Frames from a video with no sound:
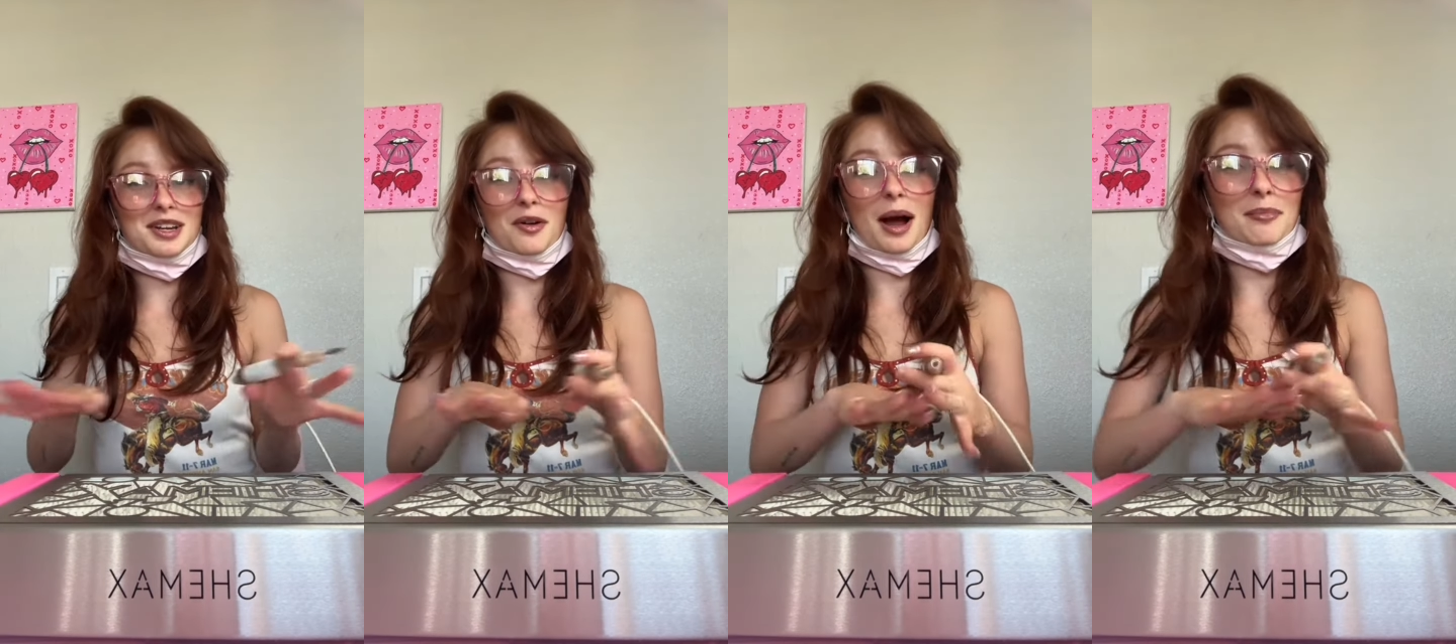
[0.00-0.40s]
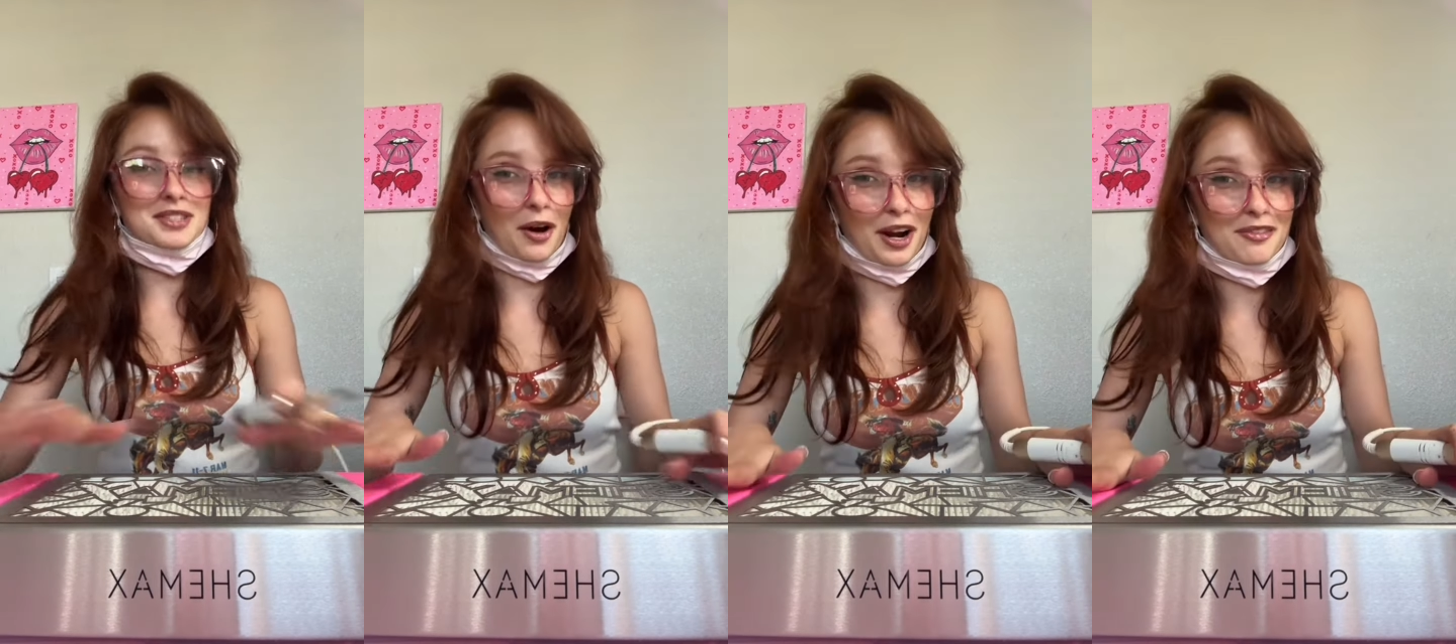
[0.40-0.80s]
so
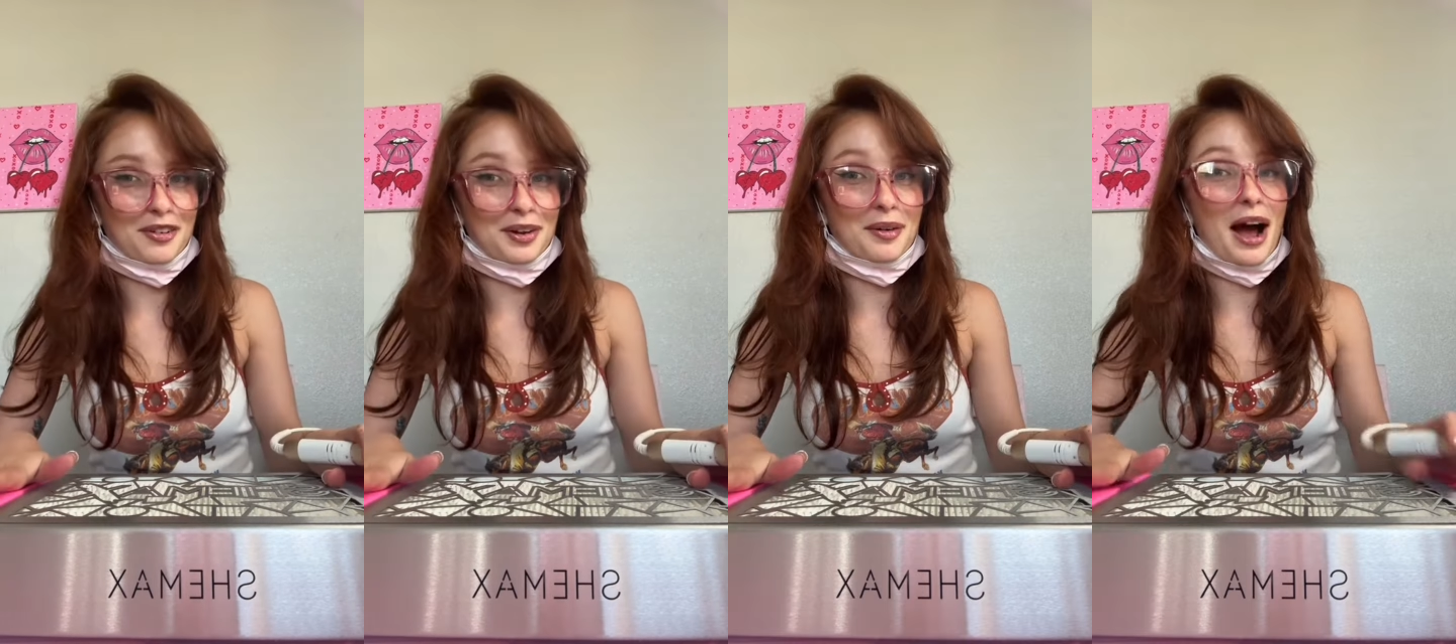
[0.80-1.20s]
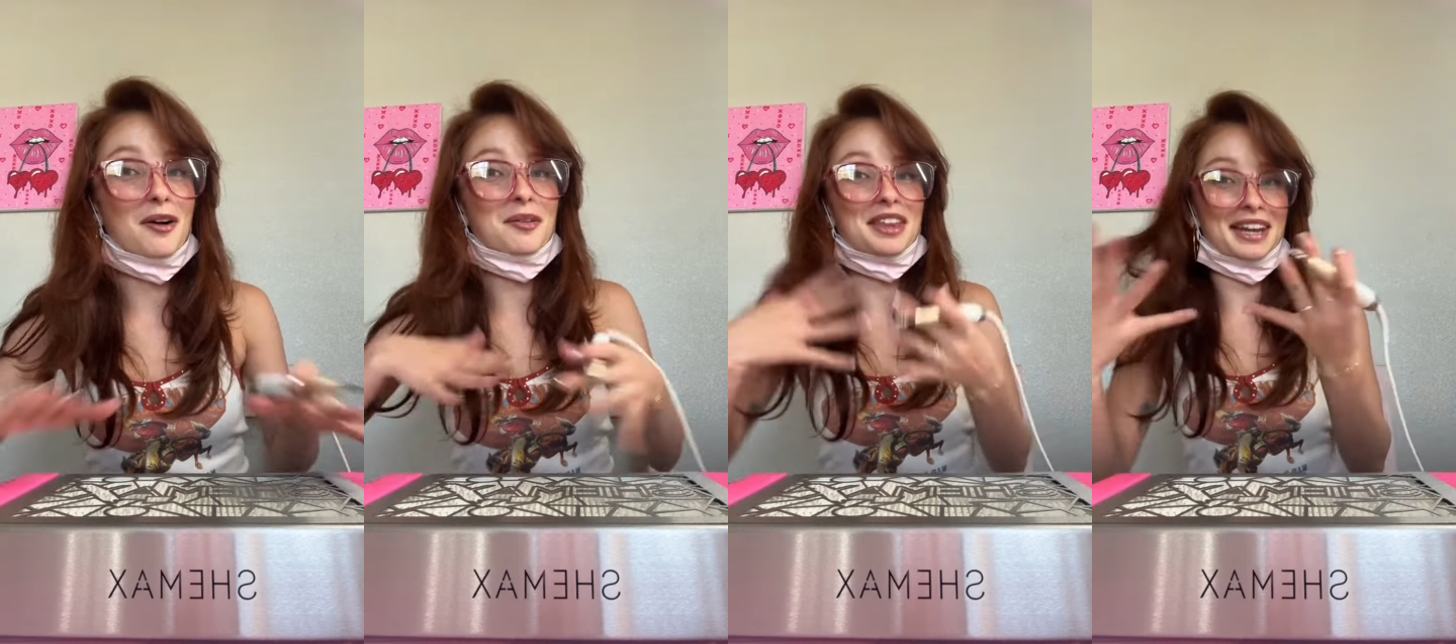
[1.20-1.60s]
I'm sorry for
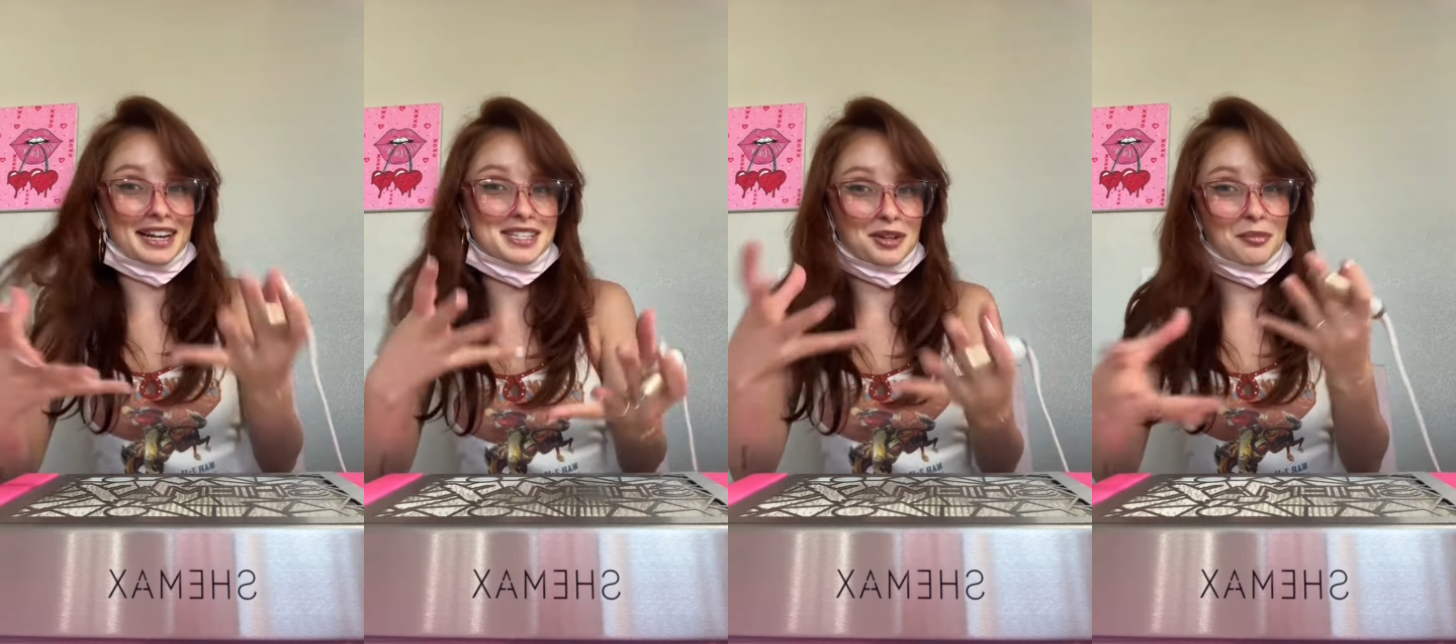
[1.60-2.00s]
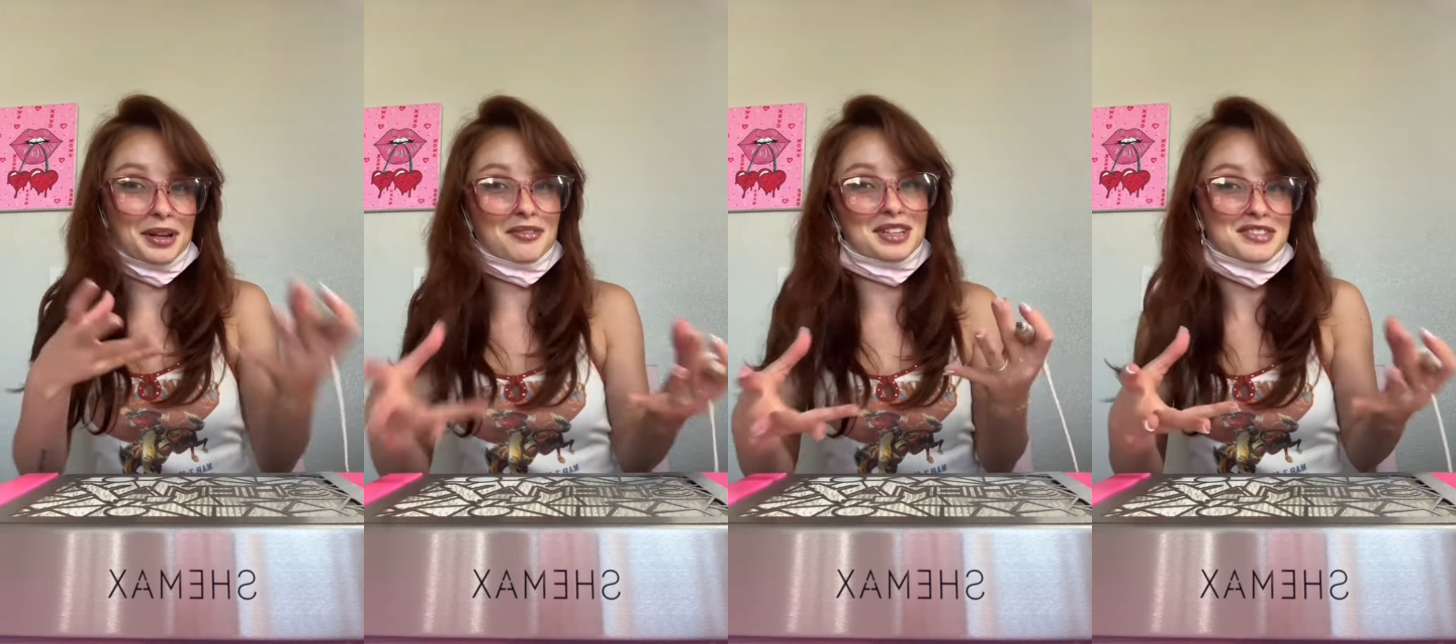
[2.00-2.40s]
how the next little
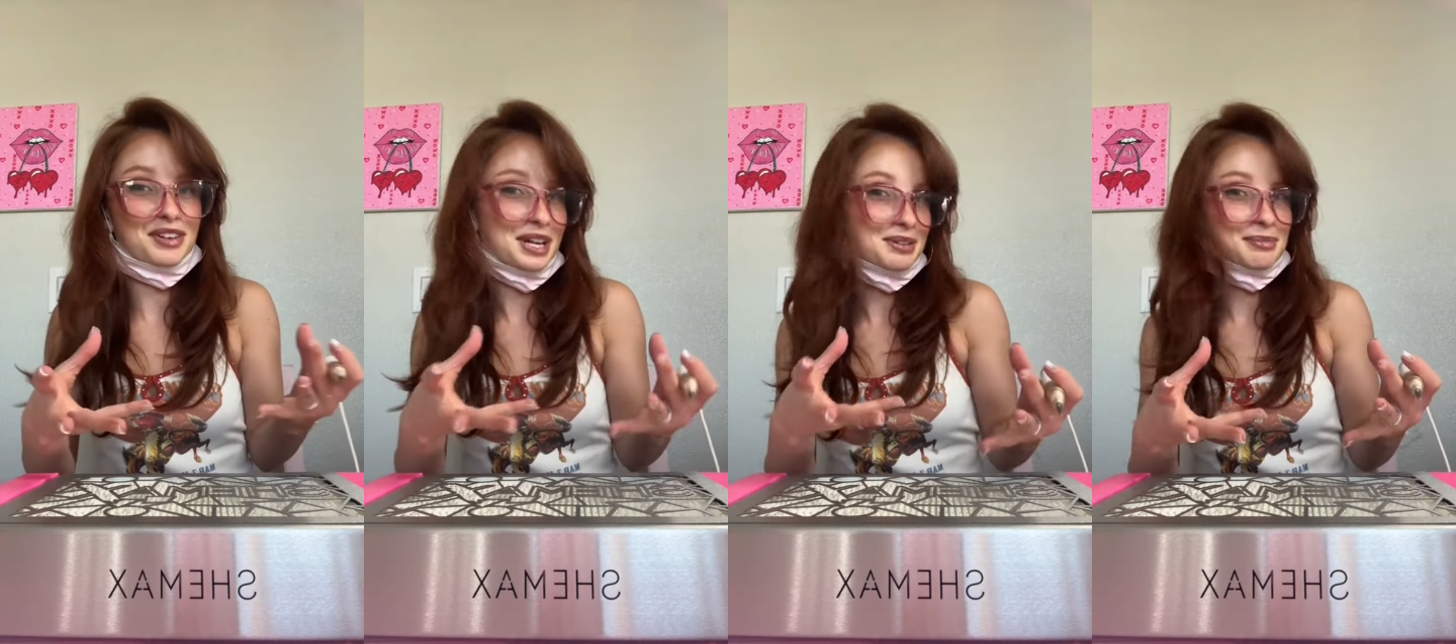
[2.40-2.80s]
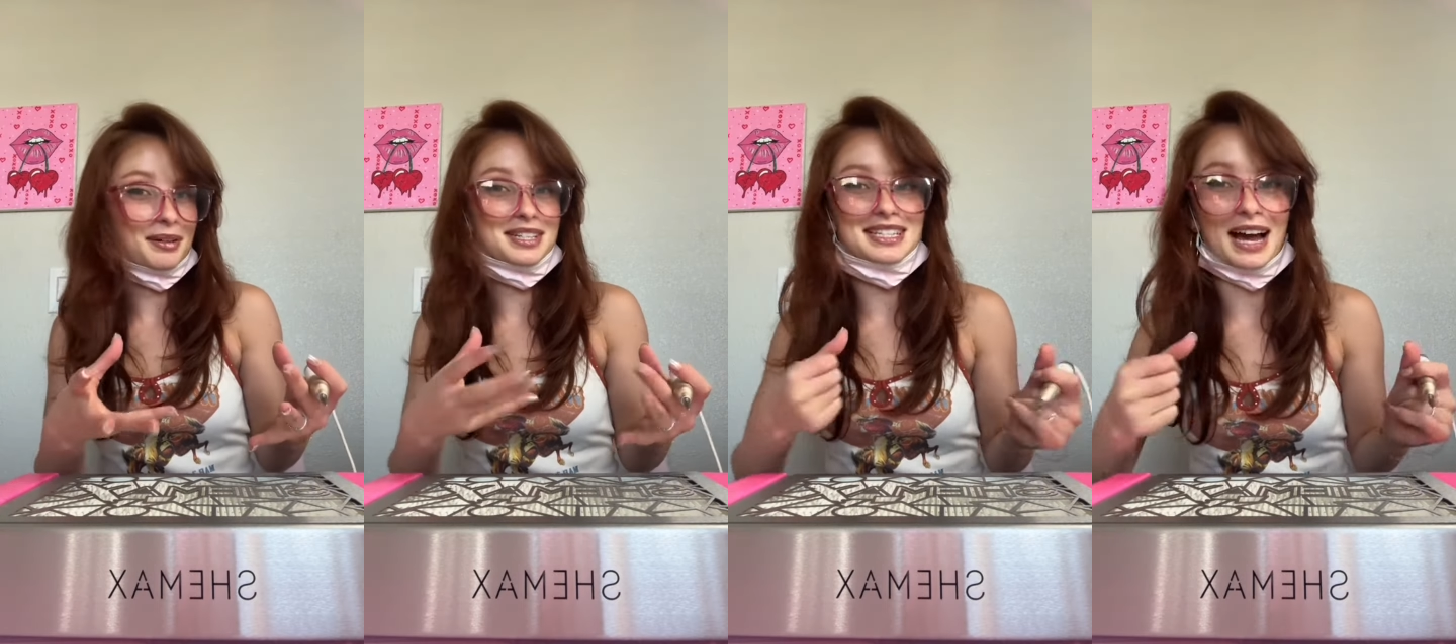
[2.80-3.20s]
bit of this video is
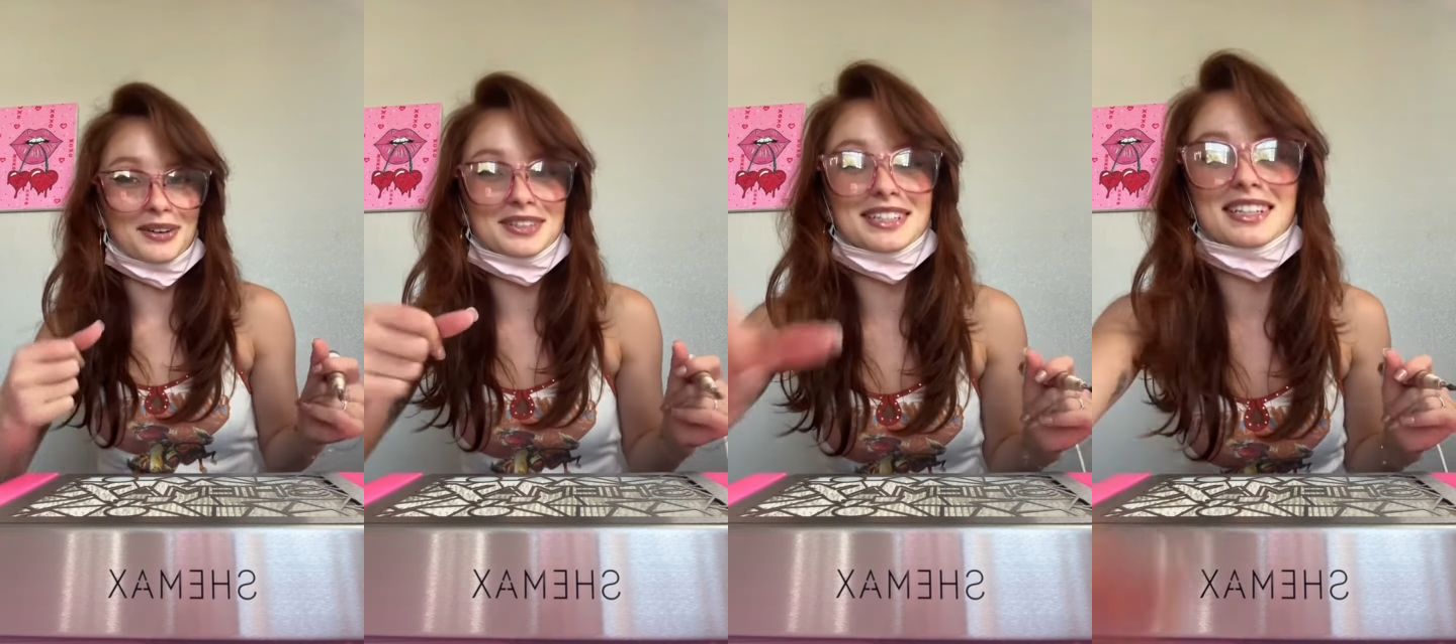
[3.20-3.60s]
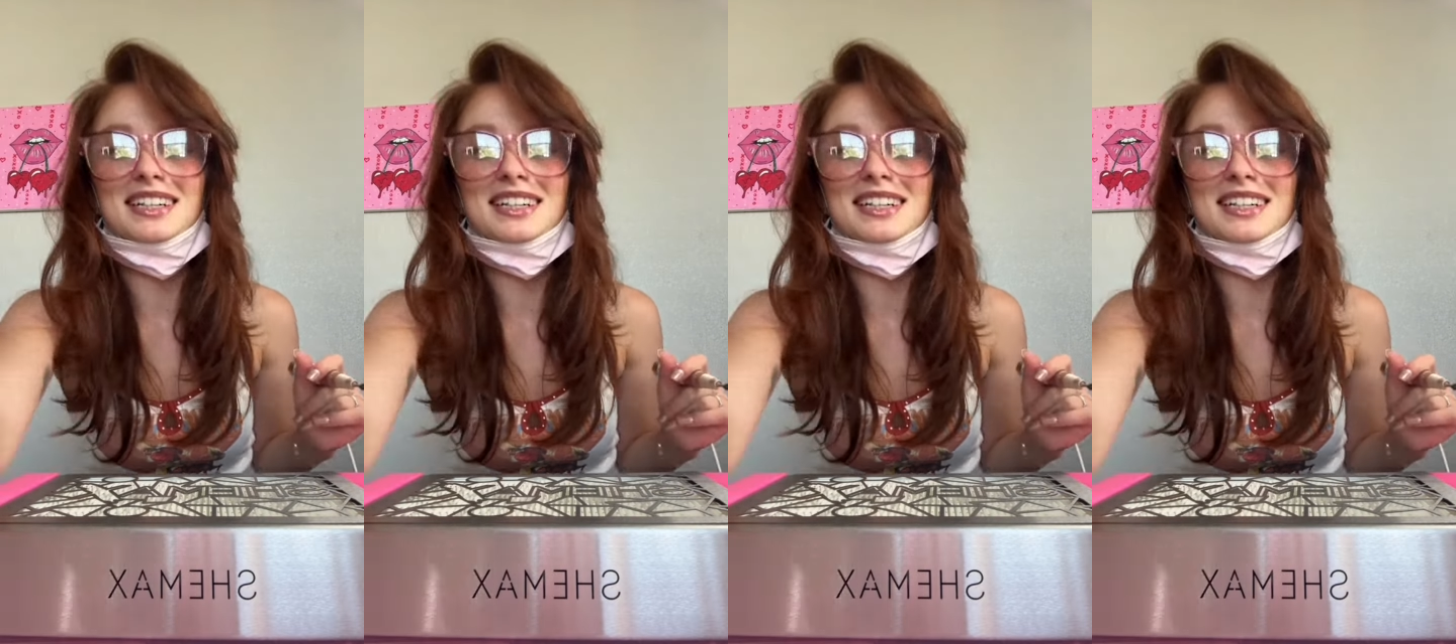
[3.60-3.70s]
about to sound.